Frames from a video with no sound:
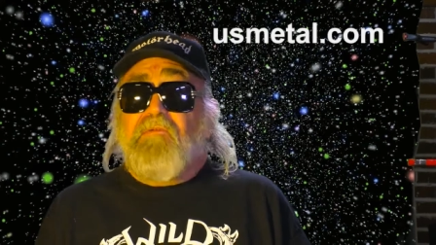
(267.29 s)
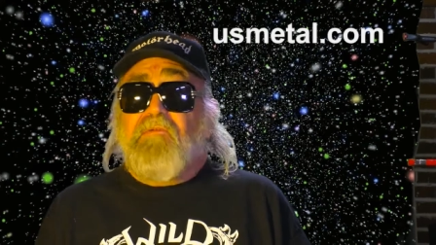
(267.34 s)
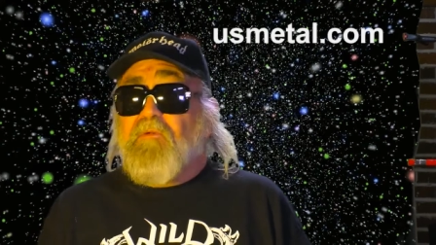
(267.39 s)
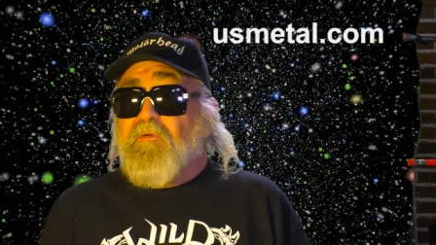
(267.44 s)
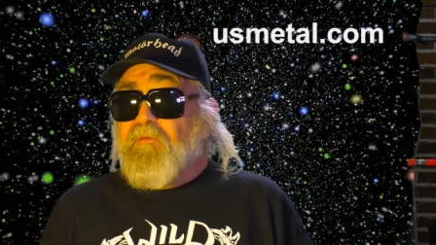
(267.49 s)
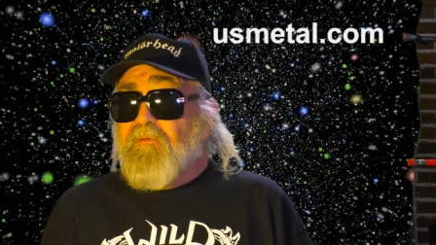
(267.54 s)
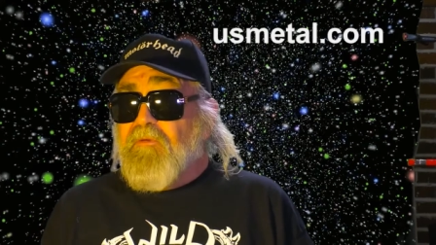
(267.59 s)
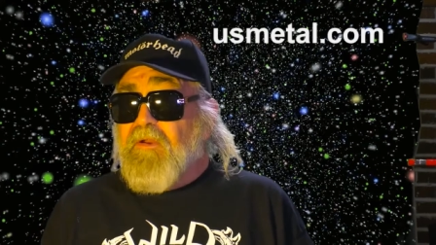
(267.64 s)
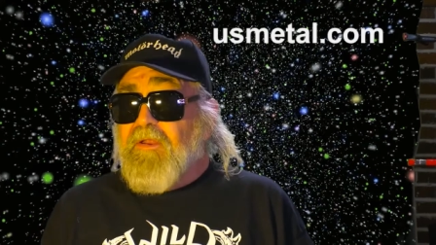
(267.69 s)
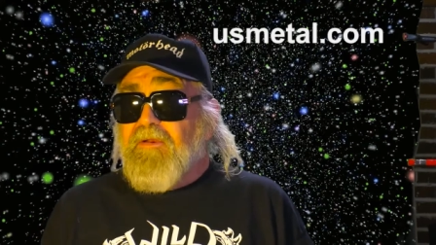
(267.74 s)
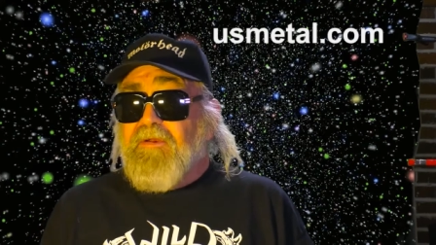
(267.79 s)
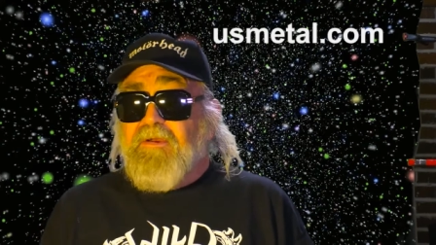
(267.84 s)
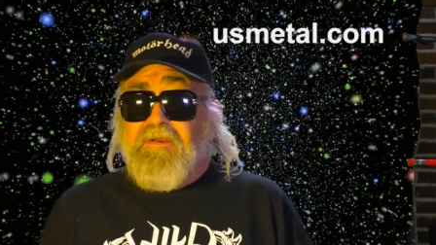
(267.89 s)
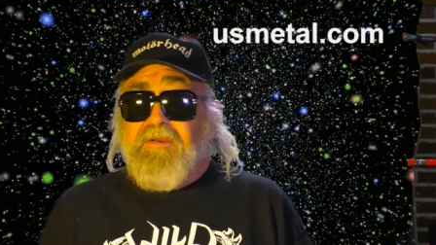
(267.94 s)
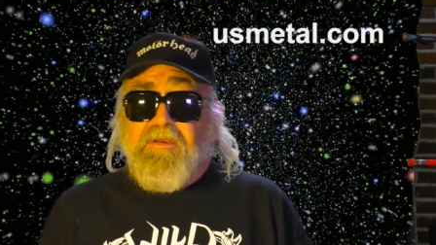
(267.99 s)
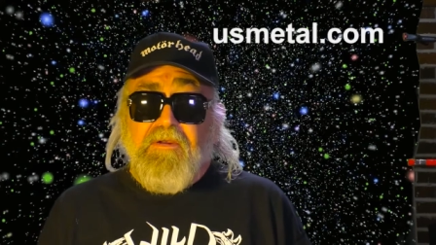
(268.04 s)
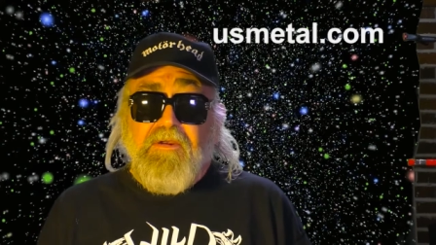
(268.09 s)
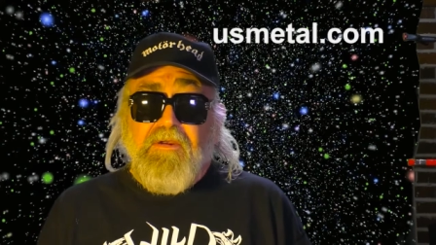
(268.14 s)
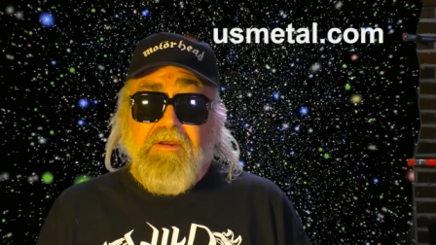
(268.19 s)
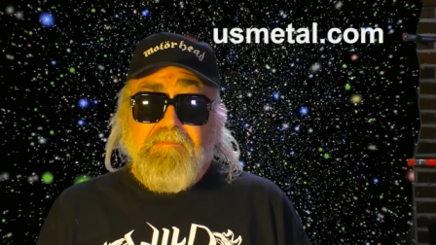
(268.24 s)
Roadrunner in
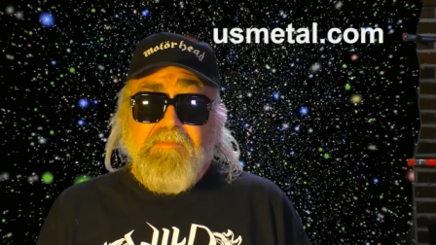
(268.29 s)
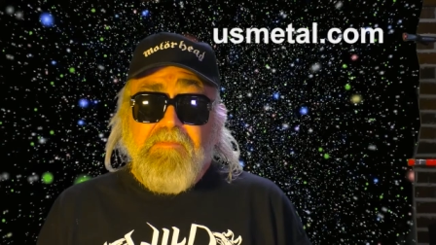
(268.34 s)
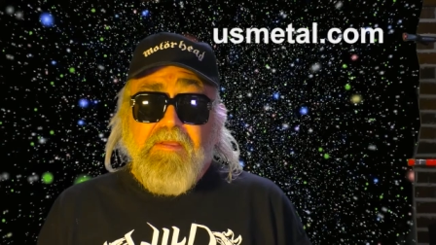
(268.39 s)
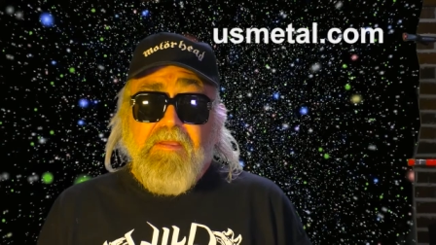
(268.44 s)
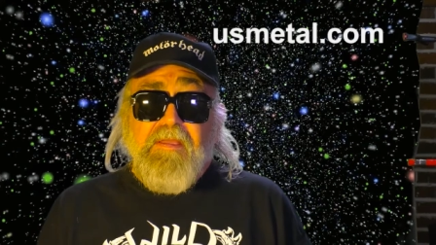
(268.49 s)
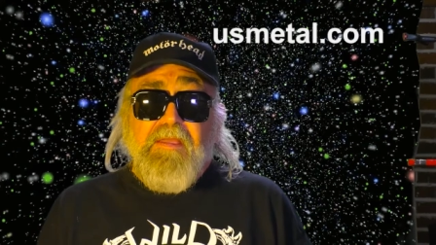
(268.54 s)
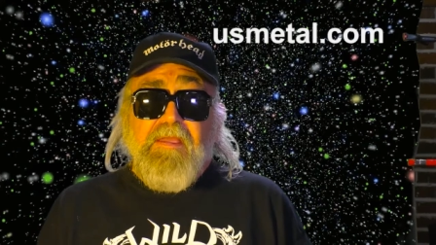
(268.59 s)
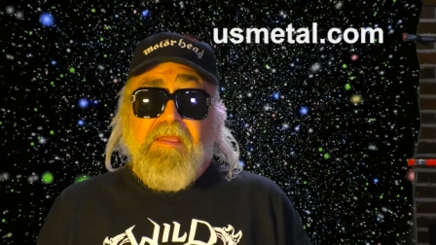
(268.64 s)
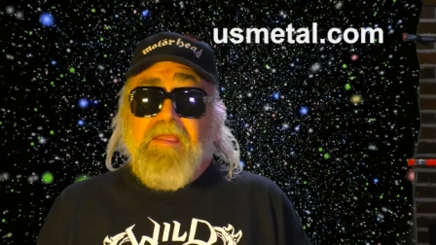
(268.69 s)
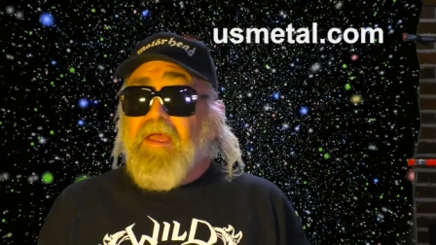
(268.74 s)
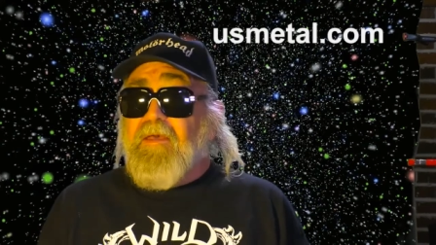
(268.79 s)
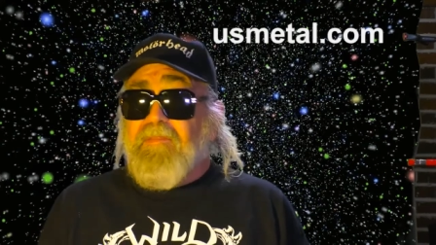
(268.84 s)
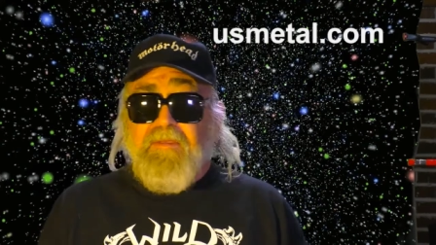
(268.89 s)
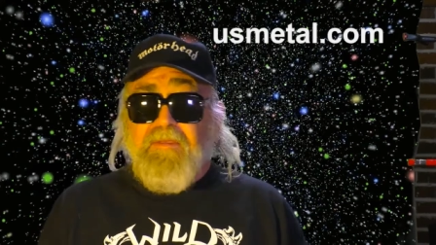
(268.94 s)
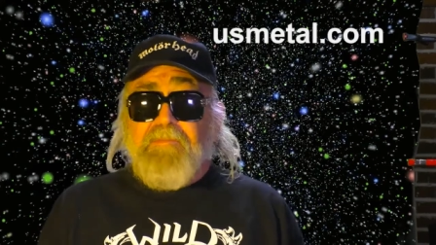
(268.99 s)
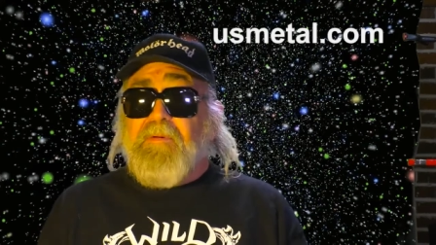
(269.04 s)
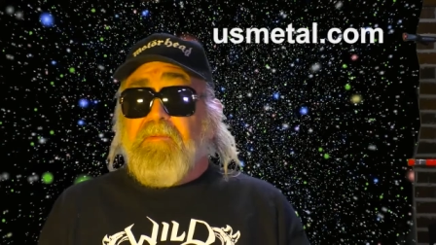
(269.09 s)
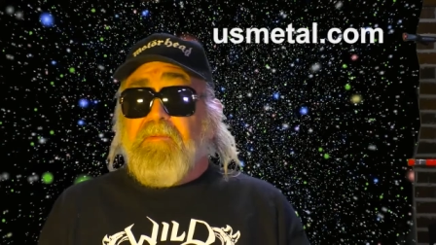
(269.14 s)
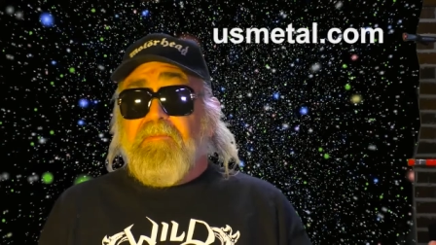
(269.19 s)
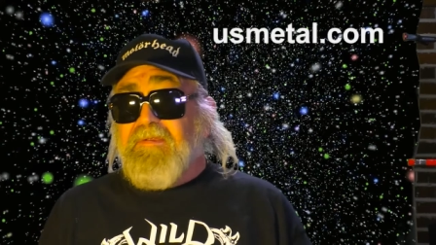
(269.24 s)
Europe, and their
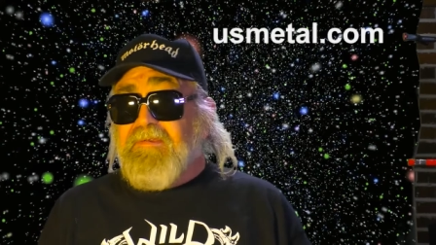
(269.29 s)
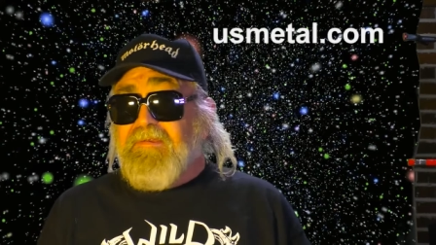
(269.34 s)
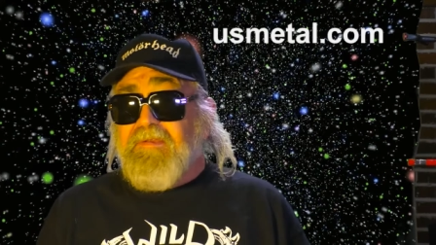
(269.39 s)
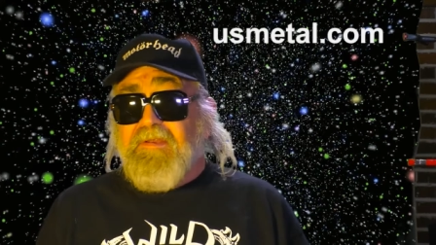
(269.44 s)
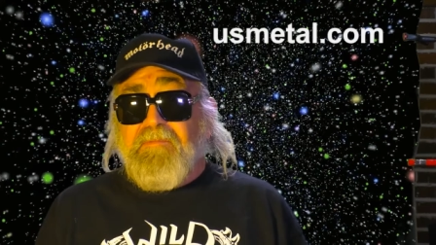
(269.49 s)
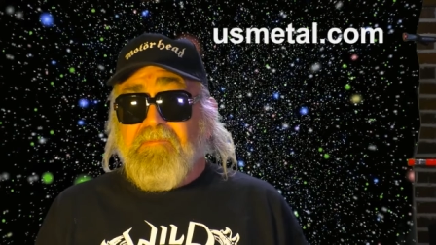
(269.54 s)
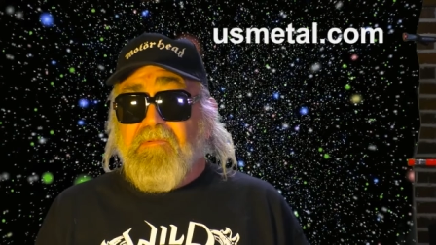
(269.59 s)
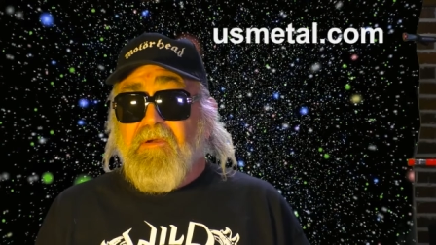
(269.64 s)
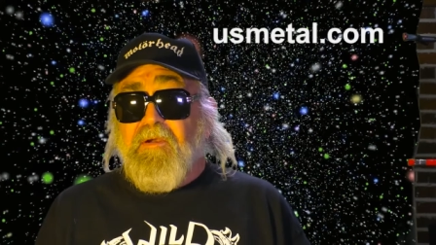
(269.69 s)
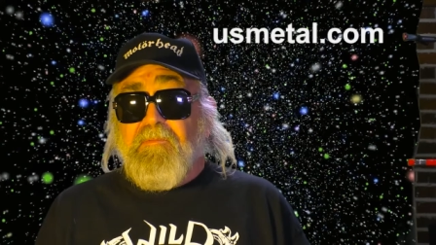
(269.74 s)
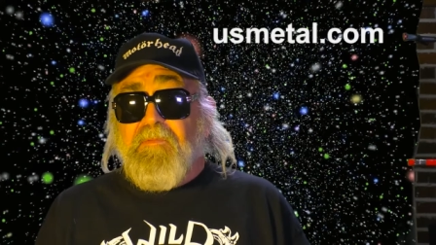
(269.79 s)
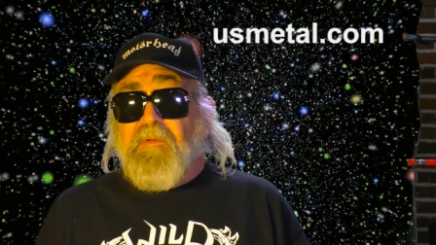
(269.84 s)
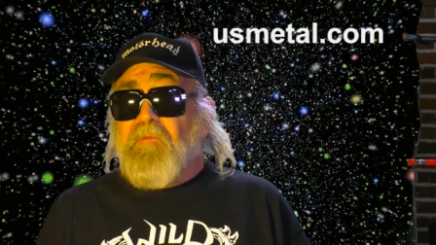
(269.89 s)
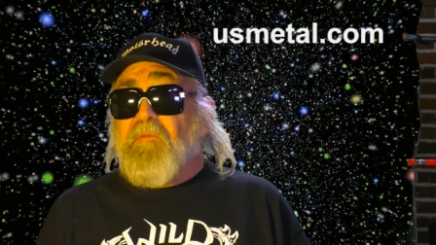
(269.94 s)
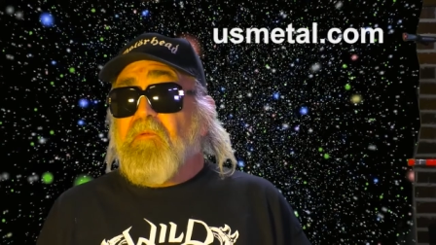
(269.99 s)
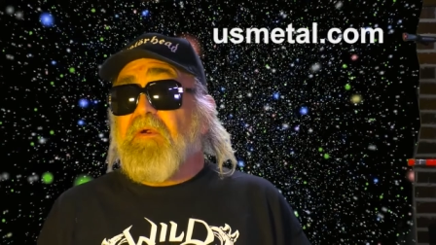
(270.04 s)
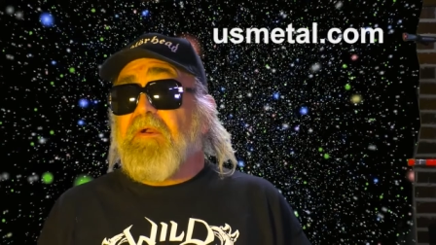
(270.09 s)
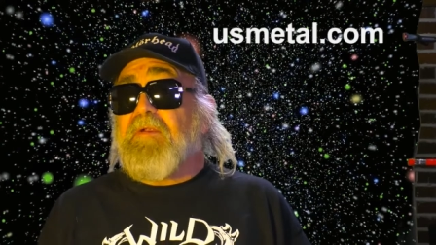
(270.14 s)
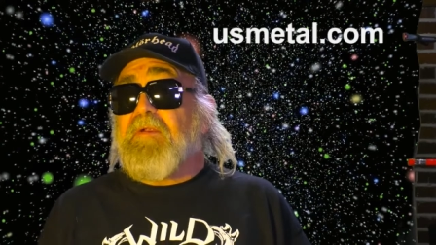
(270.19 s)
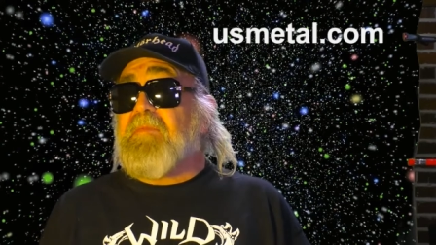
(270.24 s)
publicity department
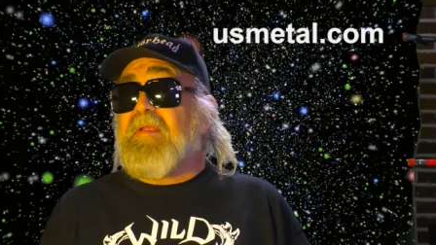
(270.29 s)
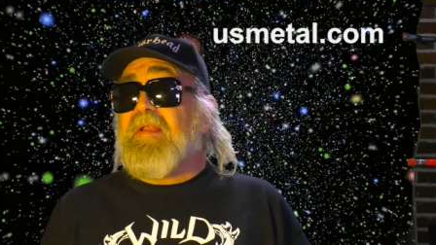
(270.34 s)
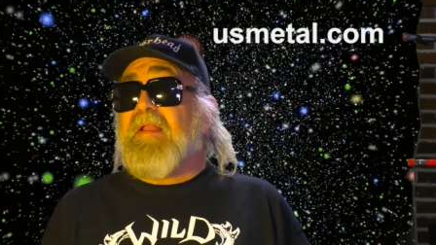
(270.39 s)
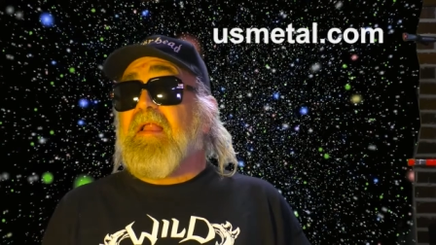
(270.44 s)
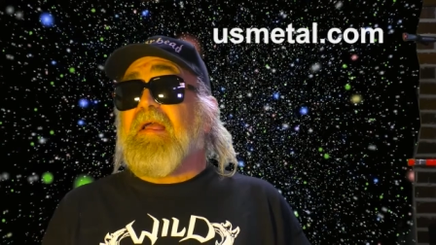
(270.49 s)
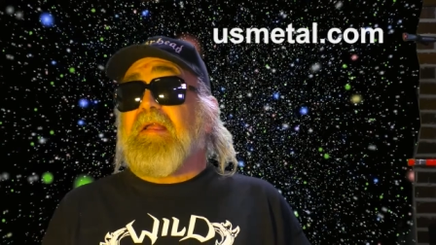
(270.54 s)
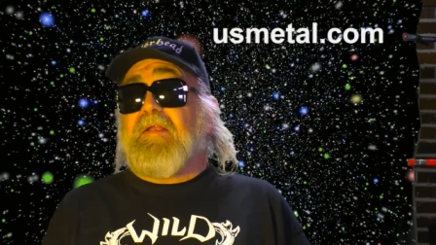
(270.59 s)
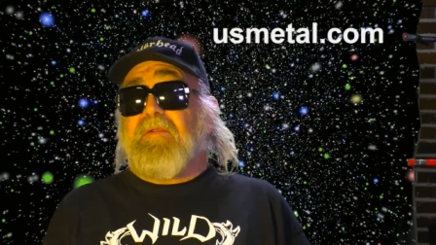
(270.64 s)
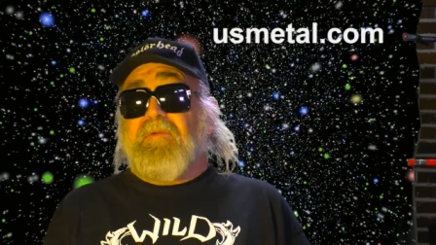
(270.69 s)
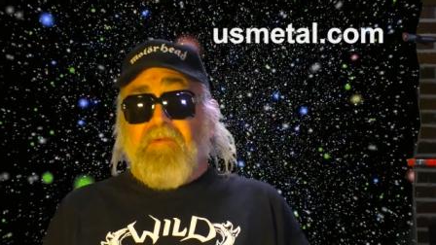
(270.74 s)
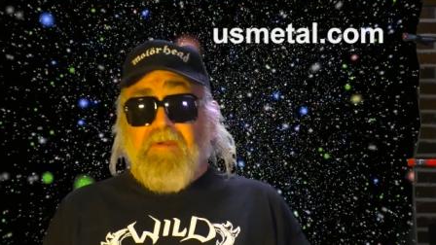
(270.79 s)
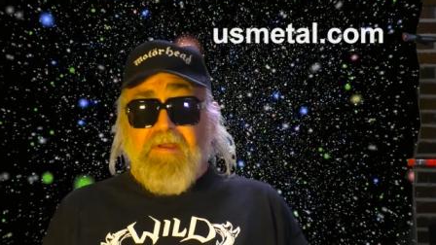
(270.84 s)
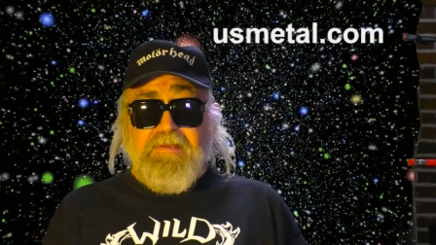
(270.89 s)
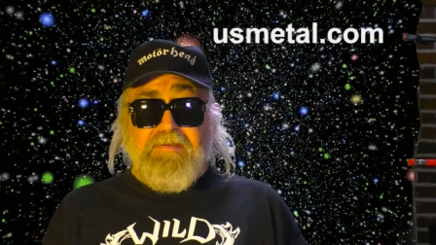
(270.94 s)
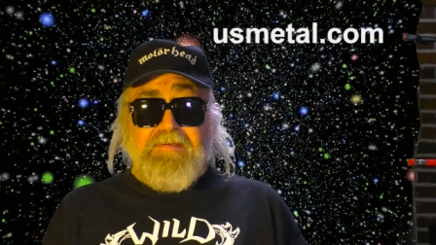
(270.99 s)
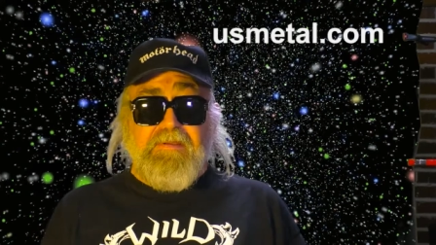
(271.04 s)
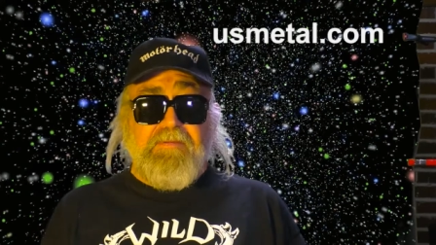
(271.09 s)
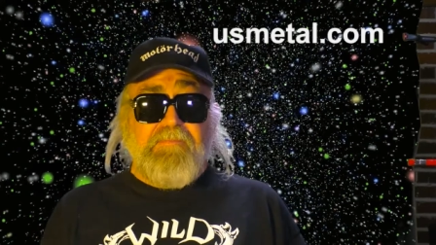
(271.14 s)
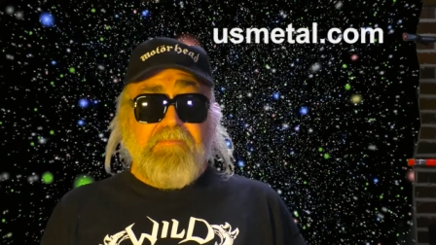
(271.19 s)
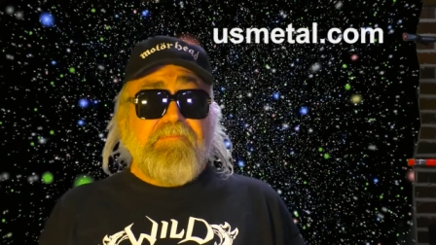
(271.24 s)
worked me like
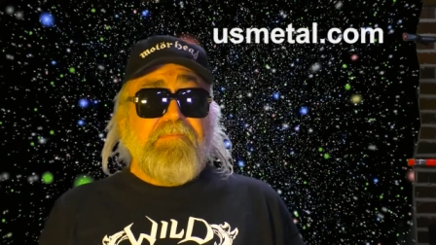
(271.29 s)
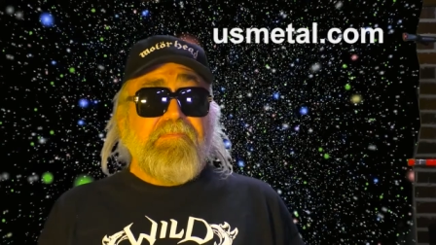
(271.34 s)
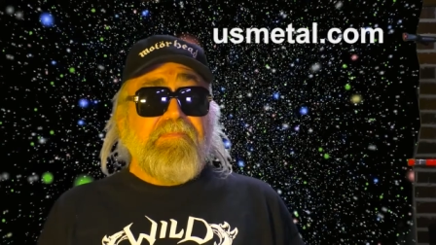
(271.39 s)
crazy.